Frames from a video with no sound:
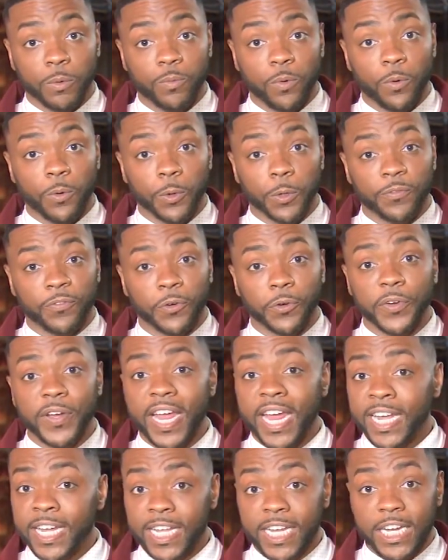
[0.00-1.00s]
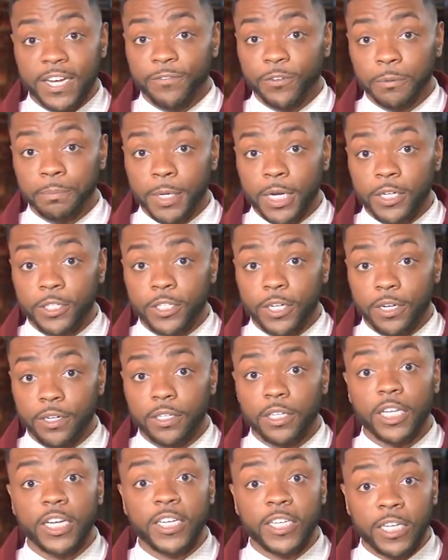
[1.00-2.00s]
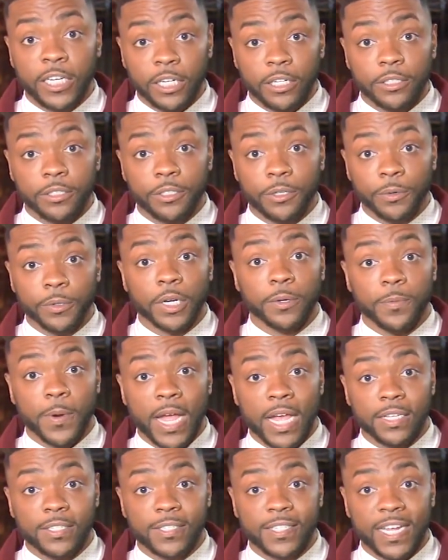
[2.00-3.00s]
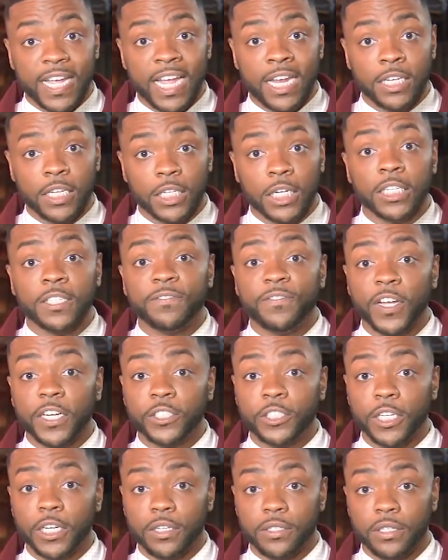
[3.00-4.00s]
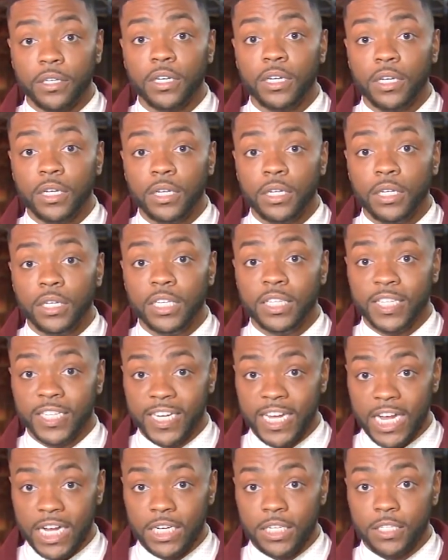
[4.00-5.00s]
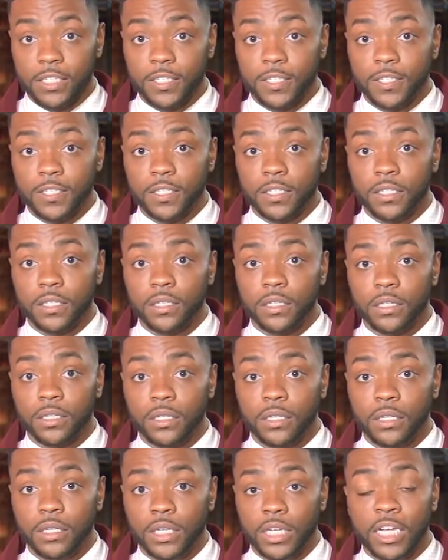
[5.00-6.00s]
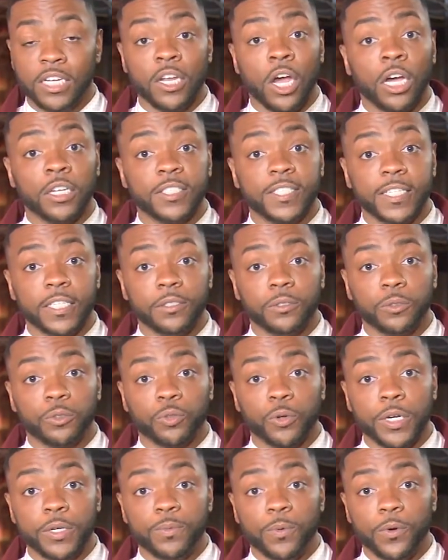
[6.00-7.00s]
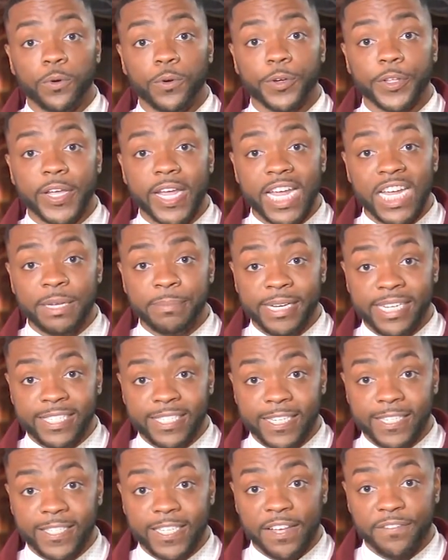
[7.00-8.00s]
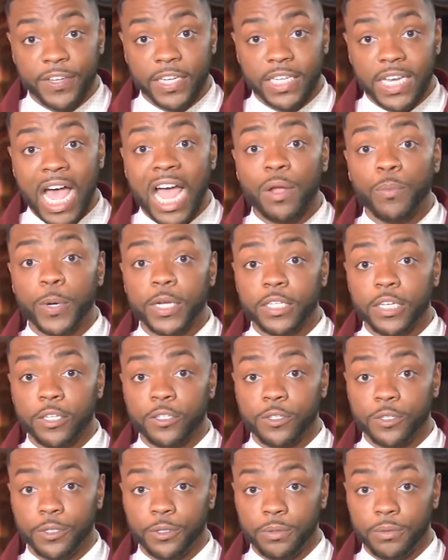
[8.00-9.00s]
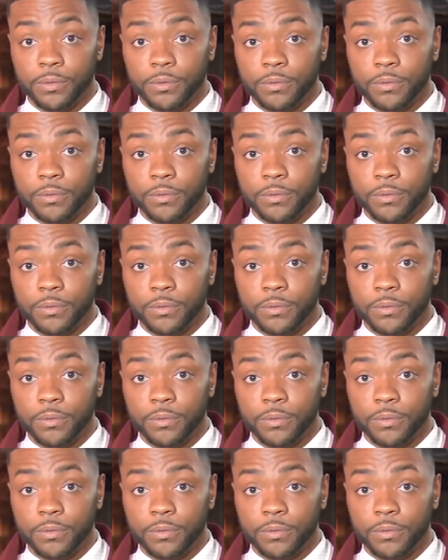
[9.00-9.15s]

reward for any information leading to an arrest and conviction in the case. In Austin, Trey Ward, ABC 7 Eyewitness News.